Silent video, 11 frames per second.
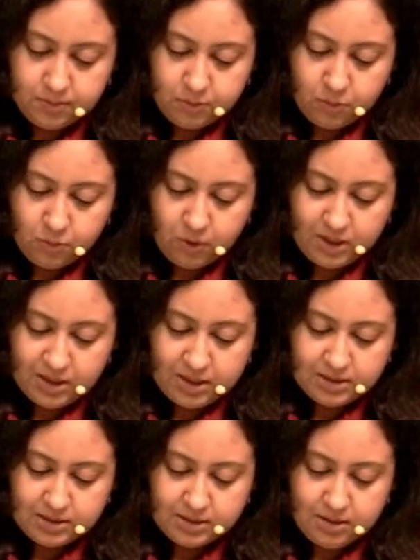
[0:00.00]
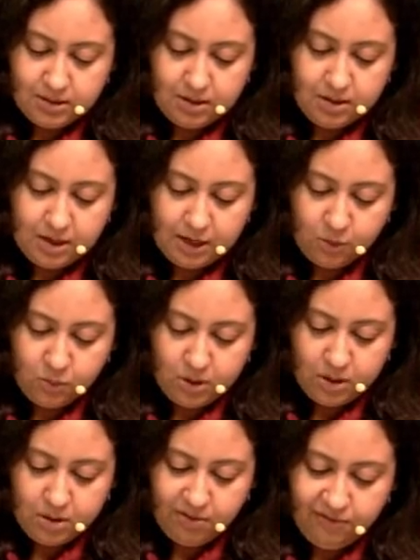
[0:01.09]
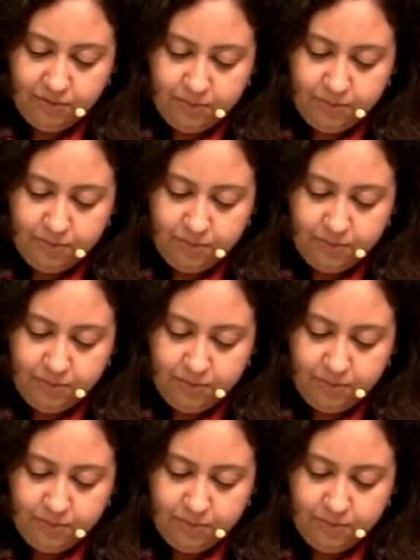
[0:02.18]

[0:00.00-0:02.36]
One is the lingual nerve,